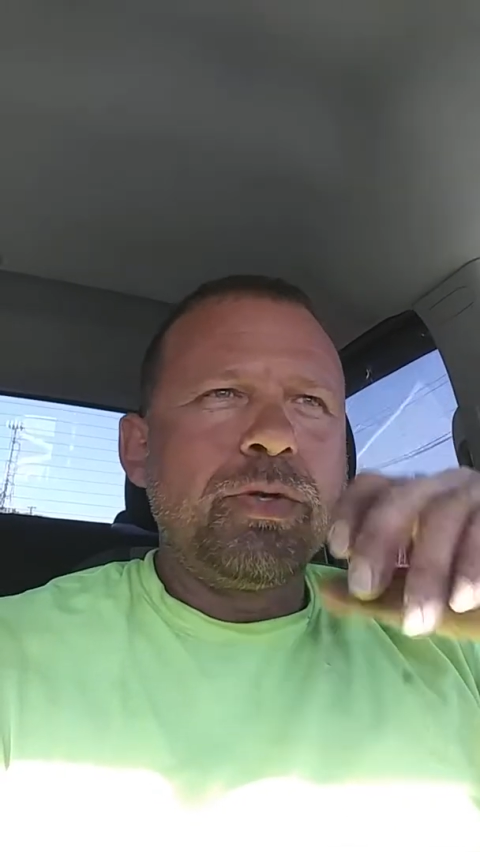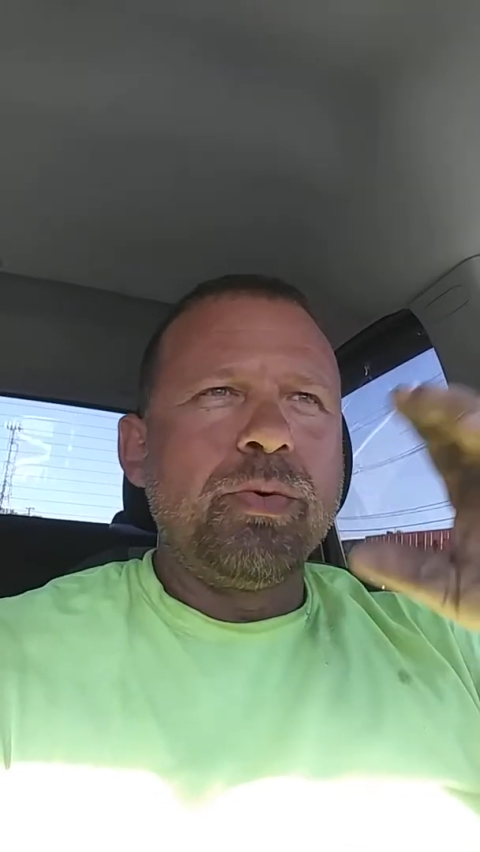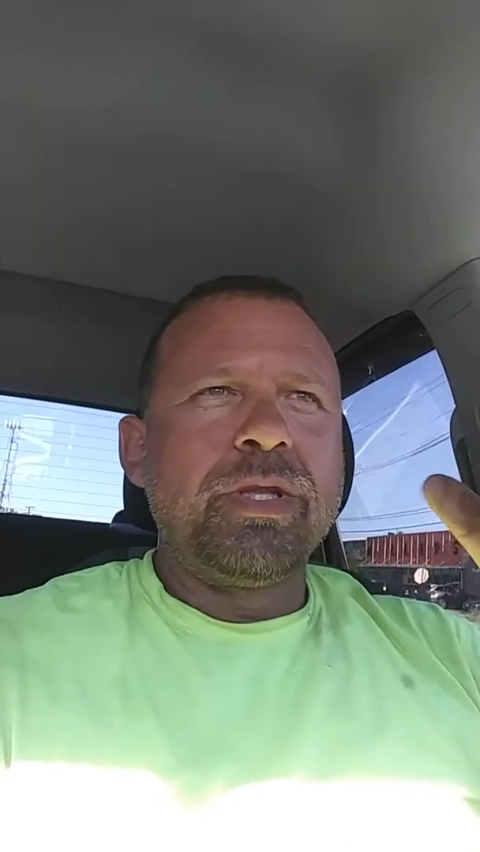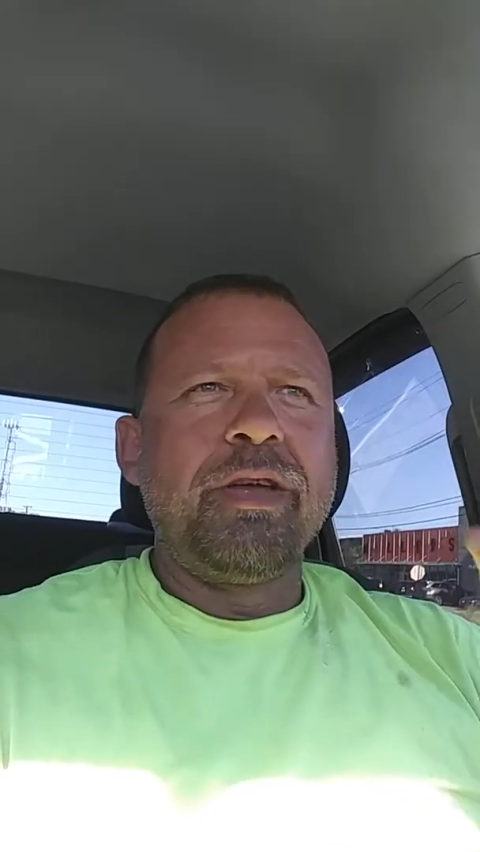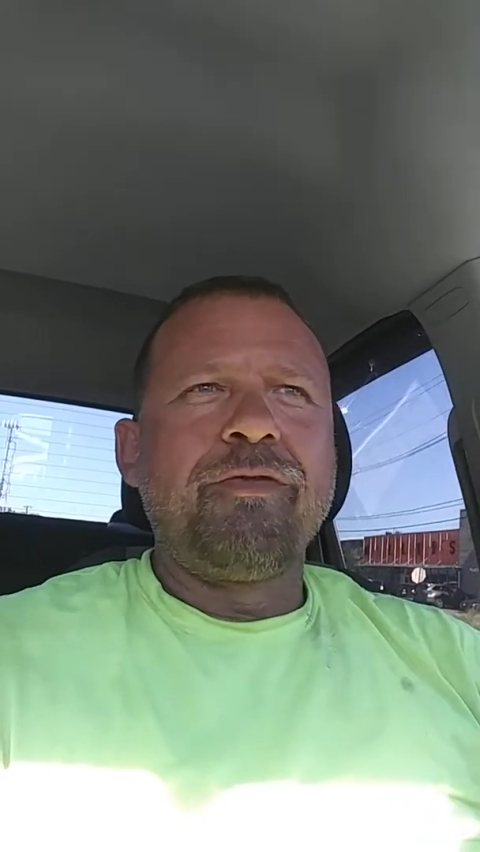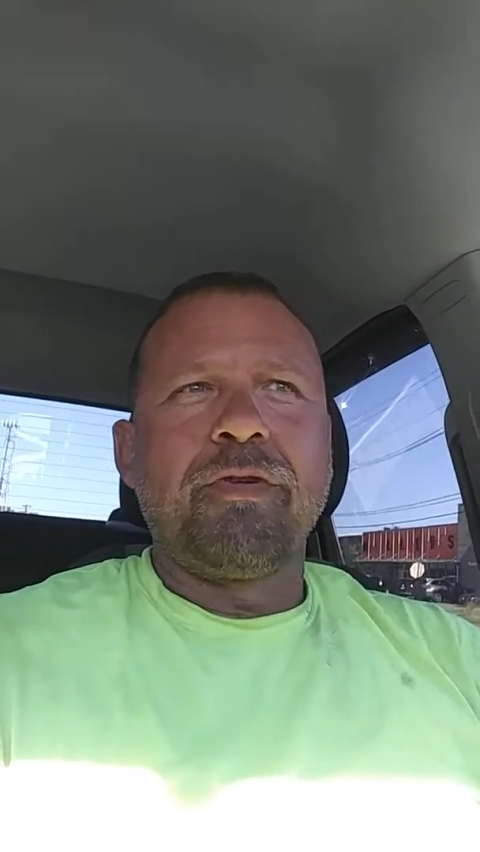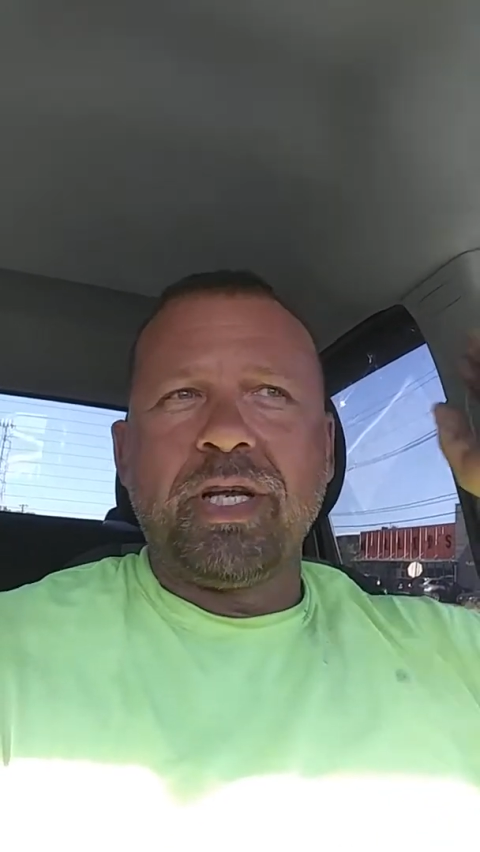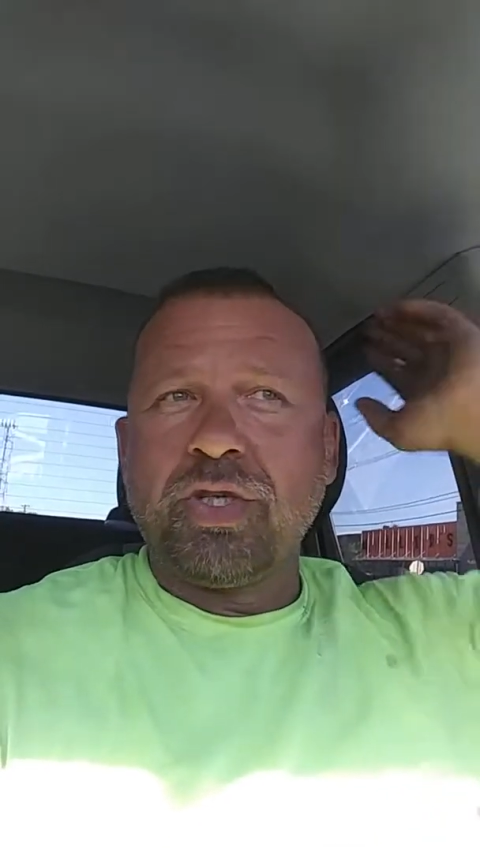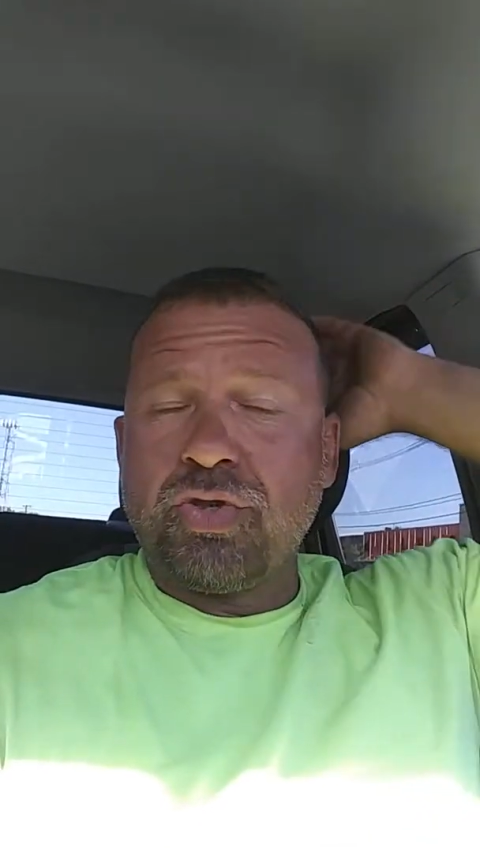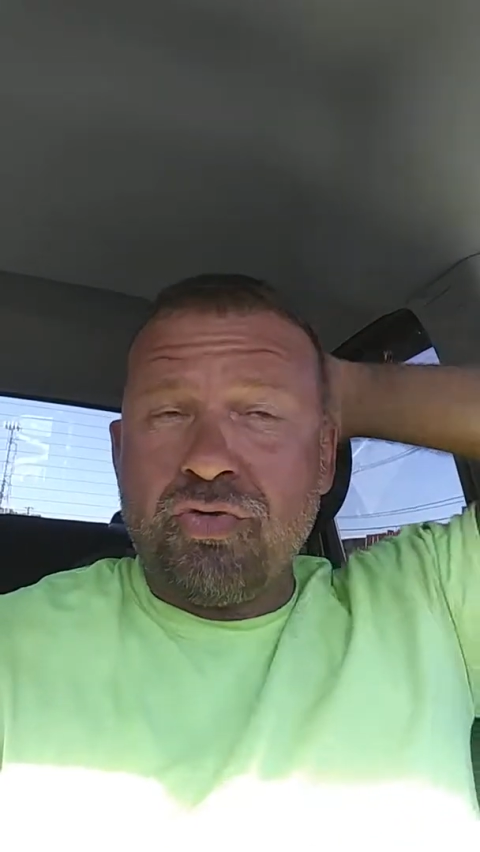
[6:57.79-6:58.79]
to a different
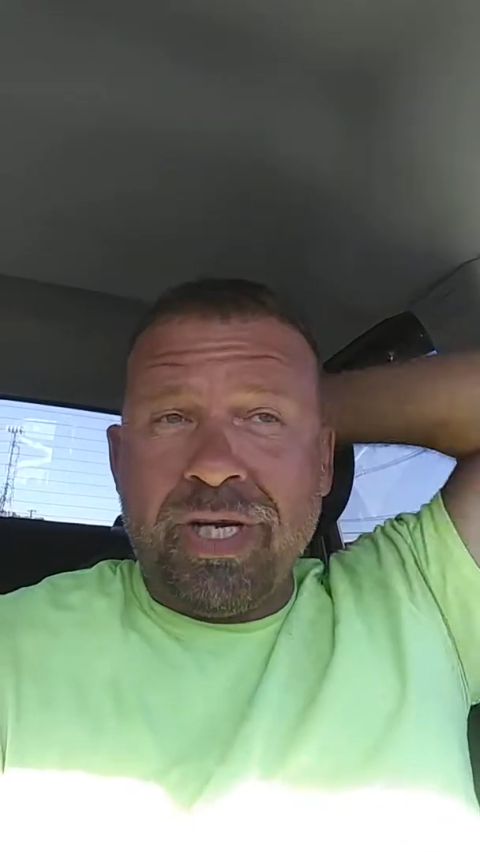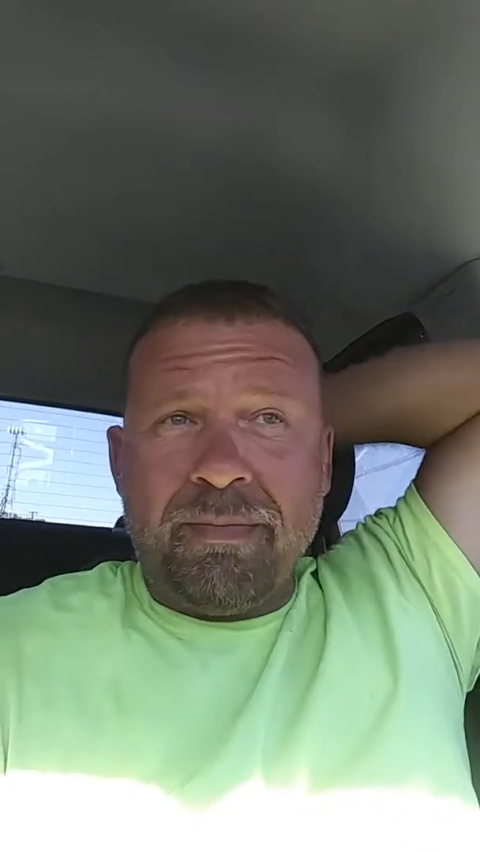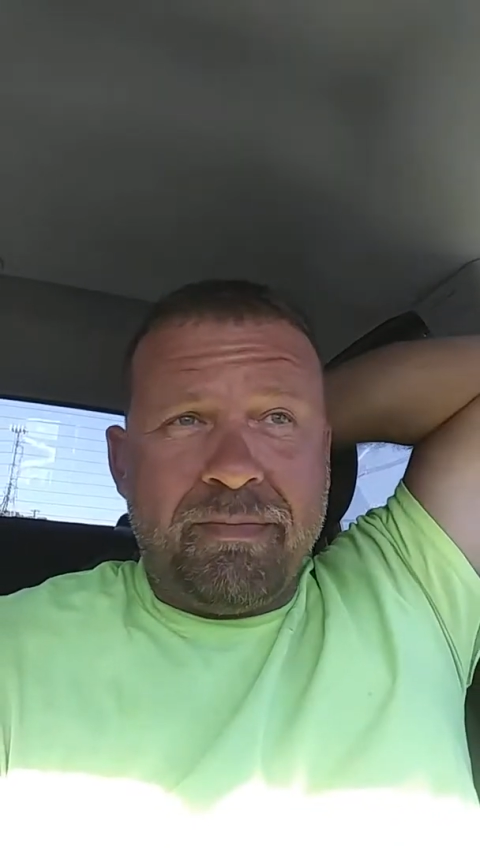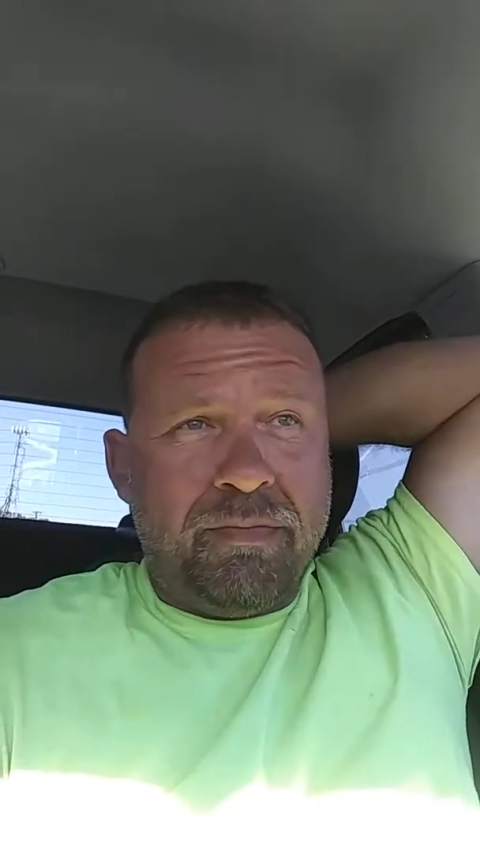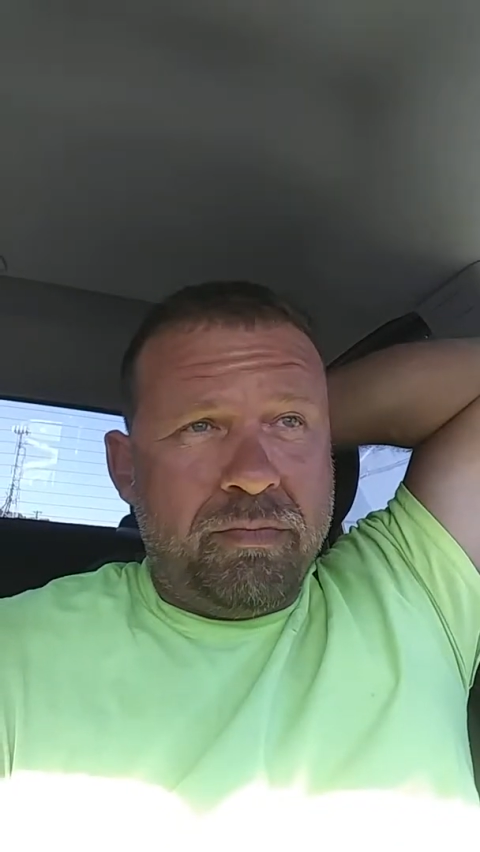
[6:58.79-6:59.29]
extreme.